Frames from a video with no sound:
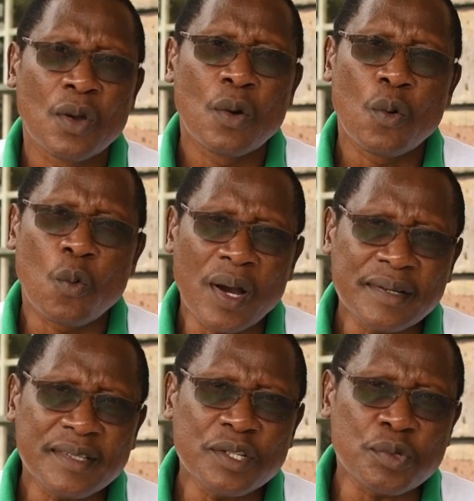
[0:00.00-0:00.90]

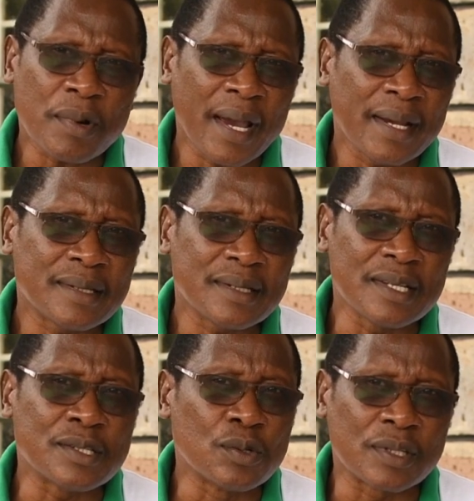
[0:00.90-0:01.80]
Wanting to write
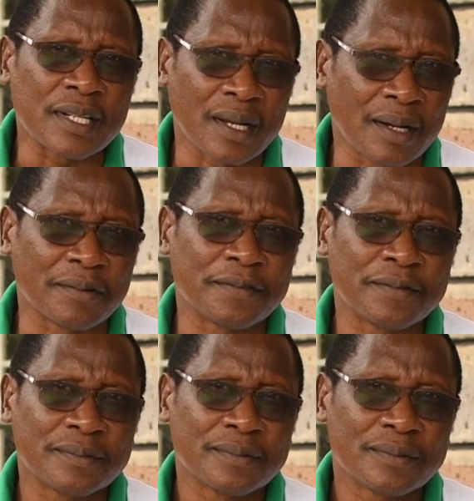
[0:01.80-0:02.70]
is not enough,
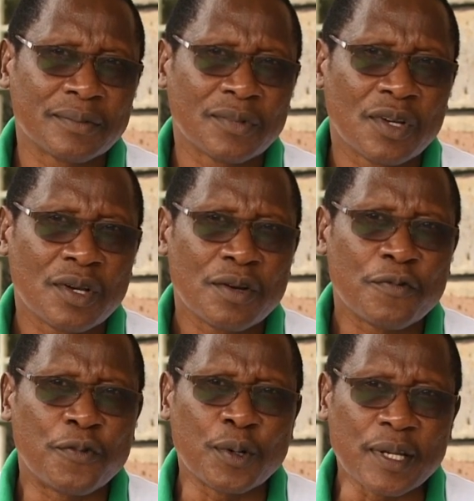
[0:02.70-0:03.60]

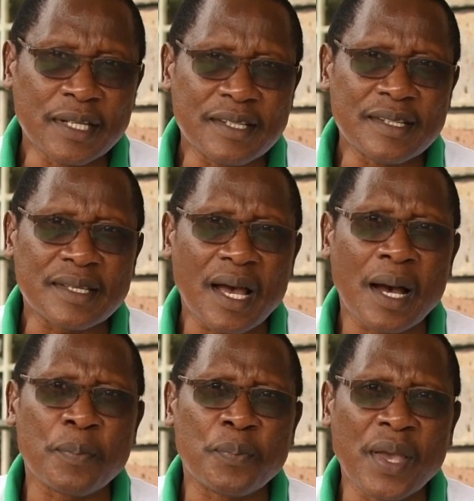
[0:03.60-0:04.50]
for it is a
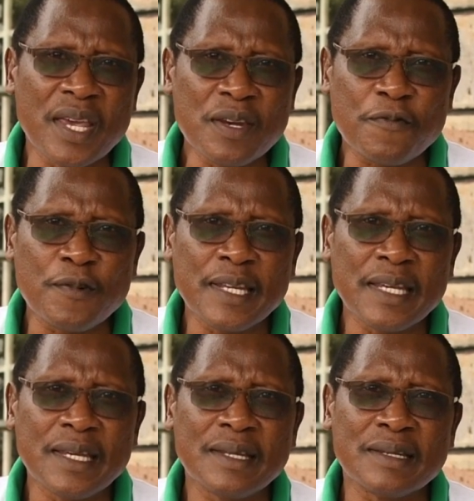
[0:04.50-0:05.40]

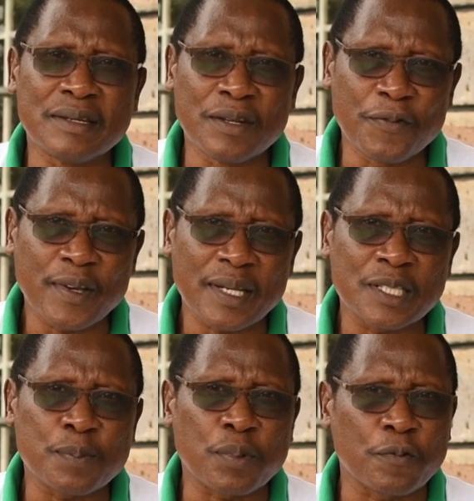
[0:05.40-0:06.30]
painfully difficult
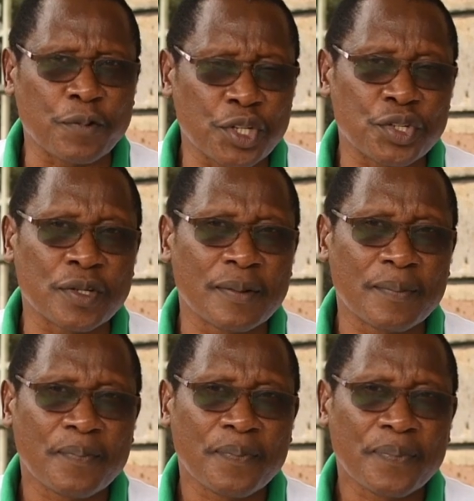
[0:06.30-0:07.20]
profession
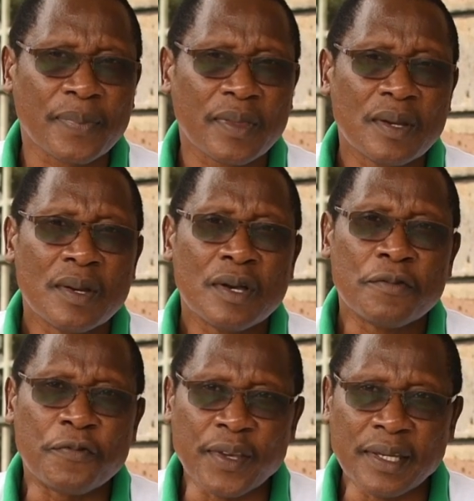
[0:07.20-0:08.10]

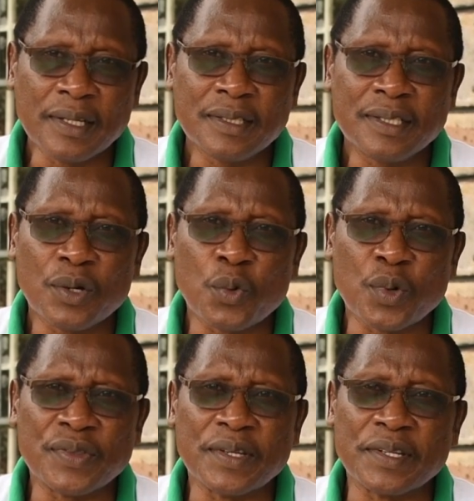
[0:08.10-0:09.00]
filled
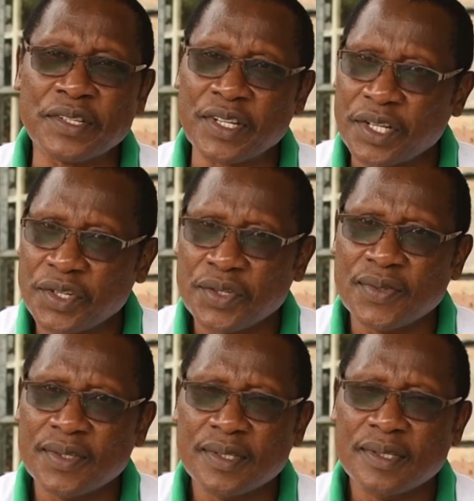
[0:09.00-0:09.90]
with
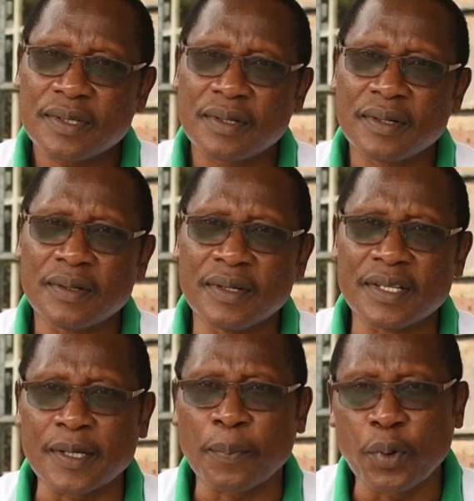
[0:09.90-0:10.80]
rejections,
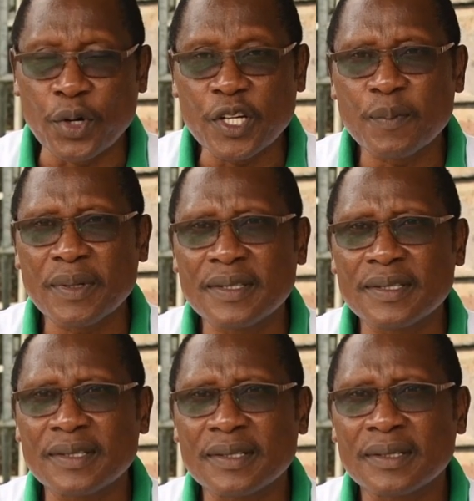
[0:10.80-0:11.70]

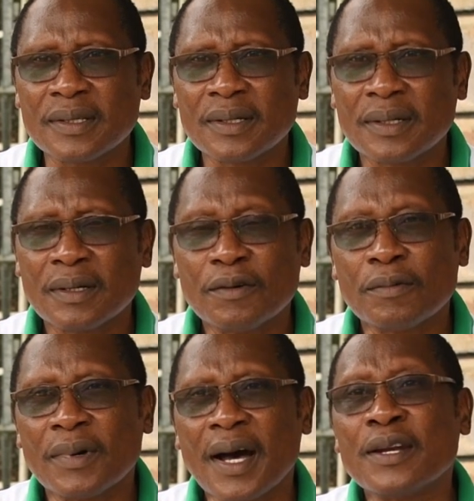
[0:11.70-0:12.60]
disappointments,
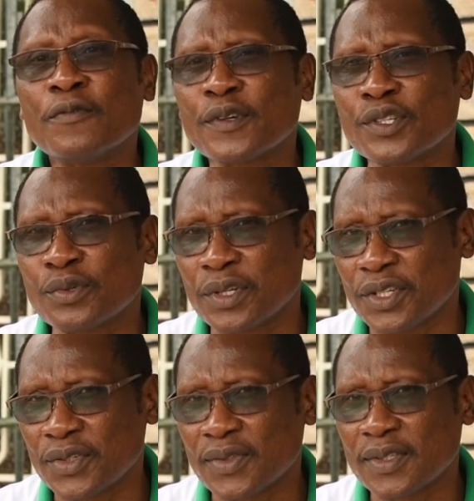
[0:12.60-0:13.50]
and
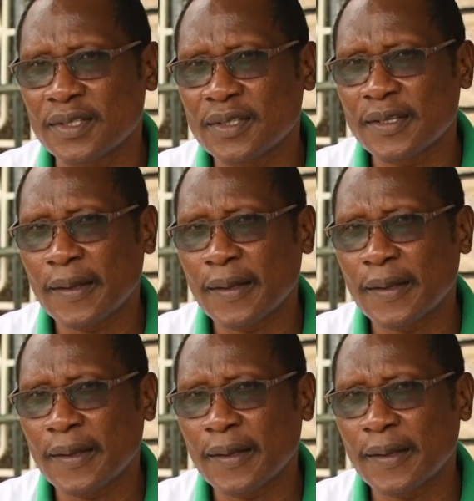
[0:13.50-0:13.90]
frustrations.